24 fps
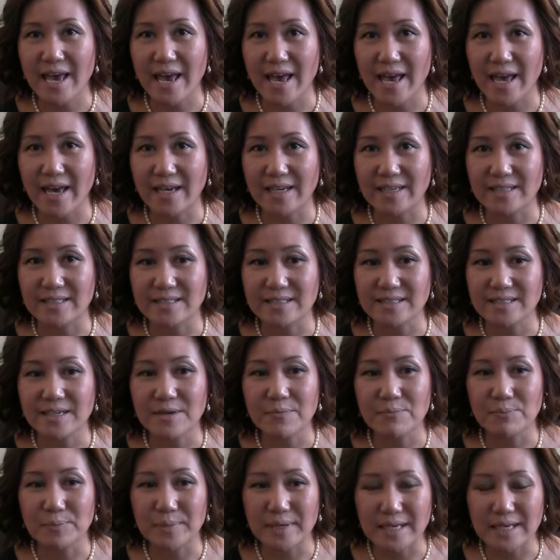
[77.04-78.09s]
And
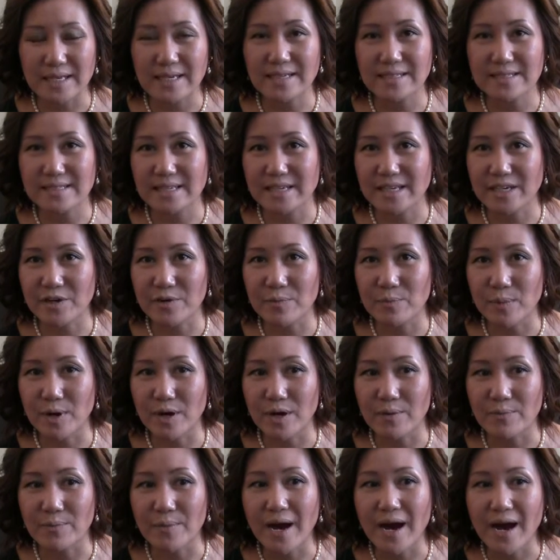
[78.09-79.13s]
being a single
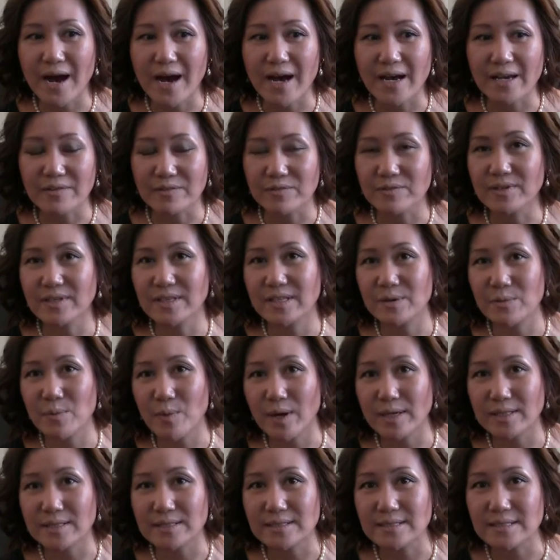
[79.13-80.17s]
mom, I really
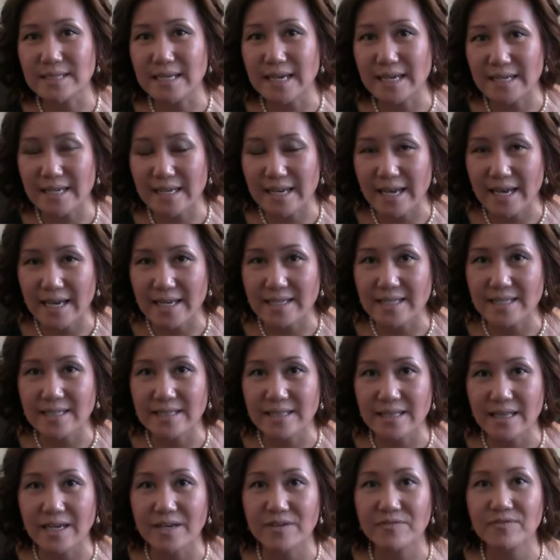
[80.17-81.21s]
wanted to get ahead
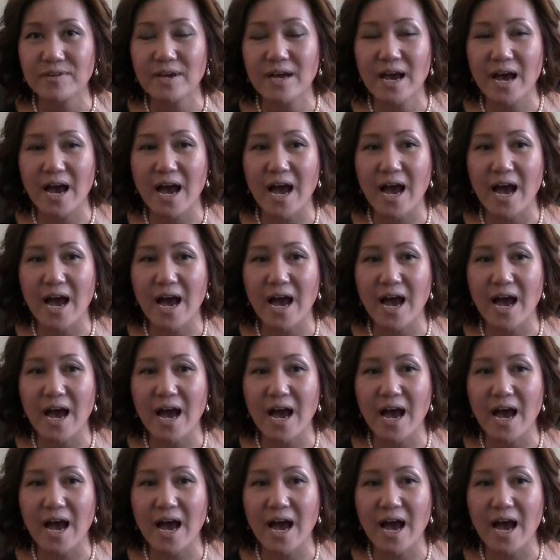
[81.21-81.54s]
in life.